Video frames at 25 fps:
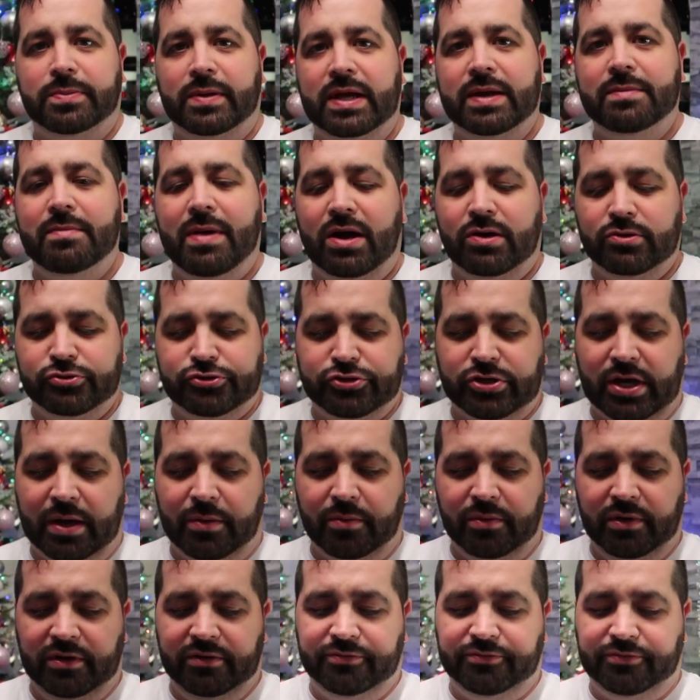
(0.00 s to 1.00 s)
to play
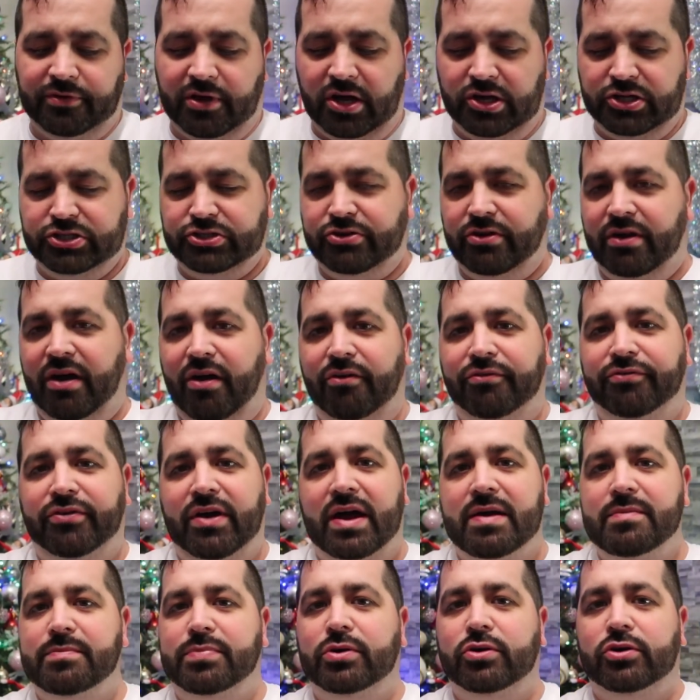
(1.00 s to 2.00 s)
Mousetrap with Oscar, Alpha
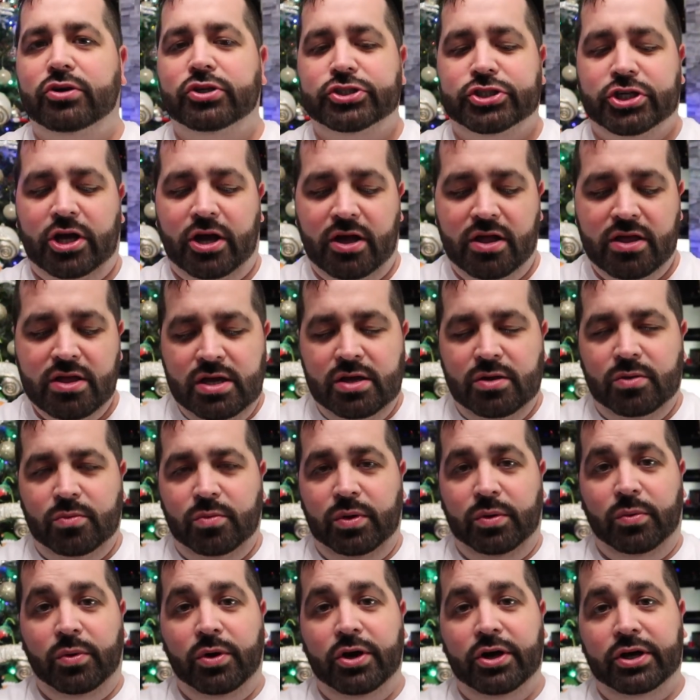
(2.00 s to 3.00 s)
and Portia.
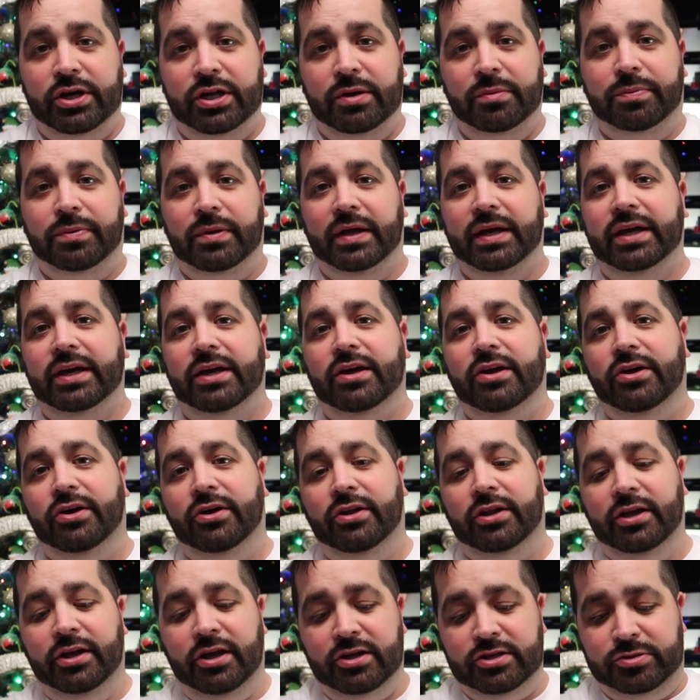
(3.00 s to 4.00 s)
We were going to play it
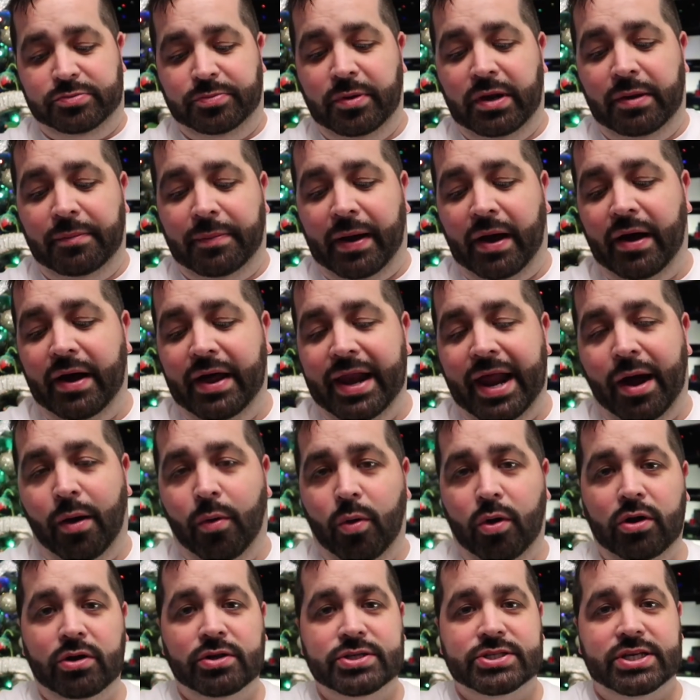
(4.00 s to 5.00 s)
earlier, it's been about an
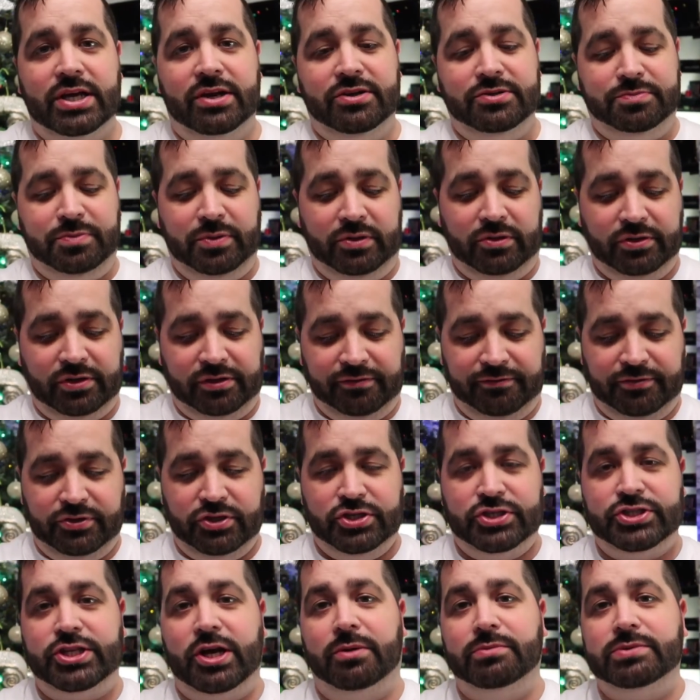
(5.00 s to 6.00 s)
hour. Sarah's been looking for
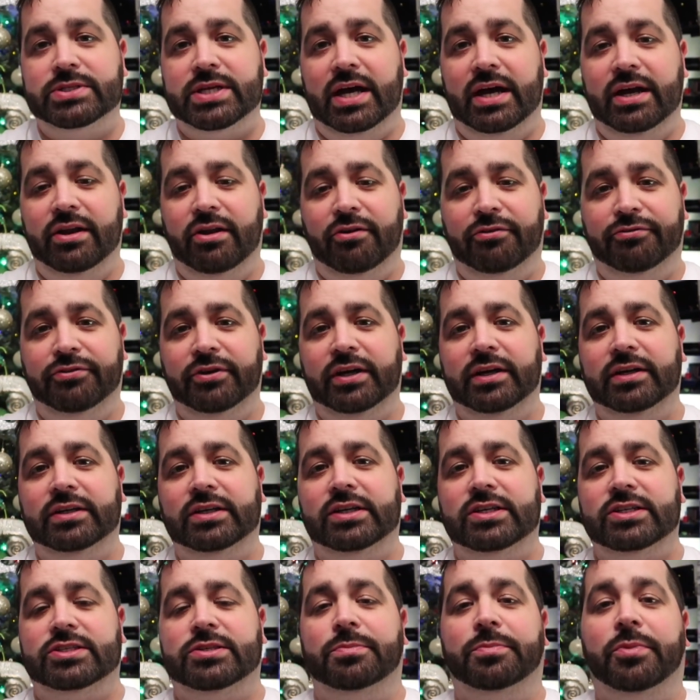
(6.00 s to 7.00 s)
the stop sign off it
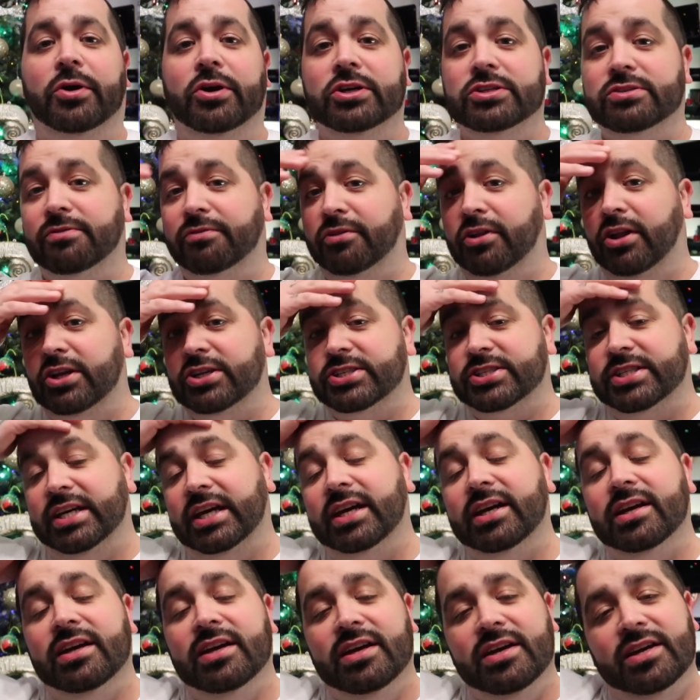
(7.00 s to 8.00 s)
because the boys have lost
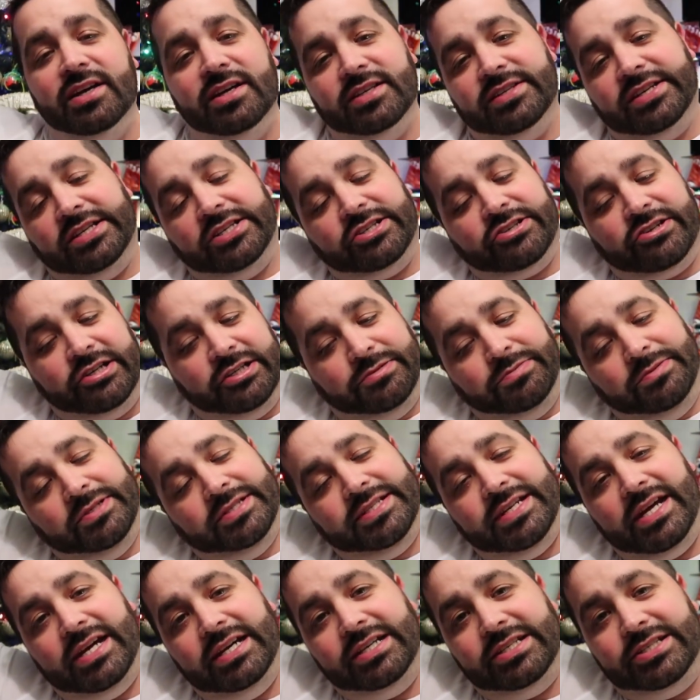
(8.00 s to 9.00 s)
it since
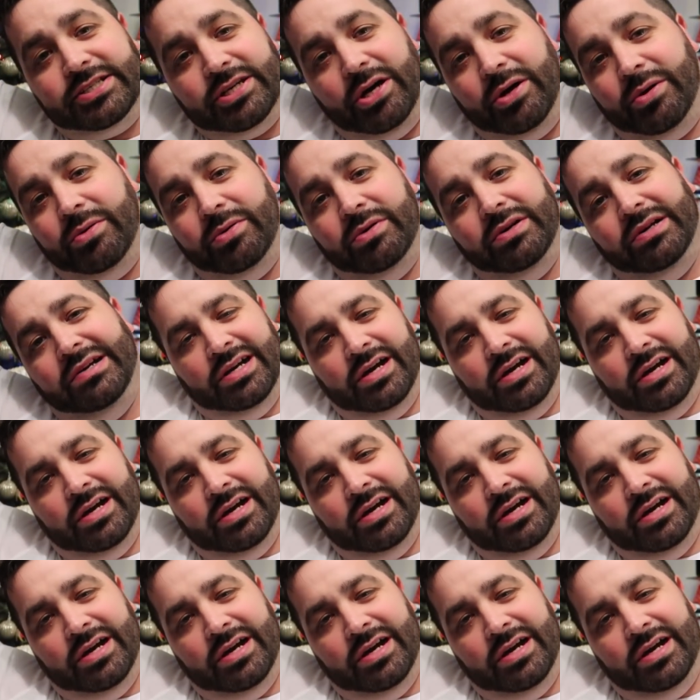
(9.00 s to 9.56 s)
Christmas Day, so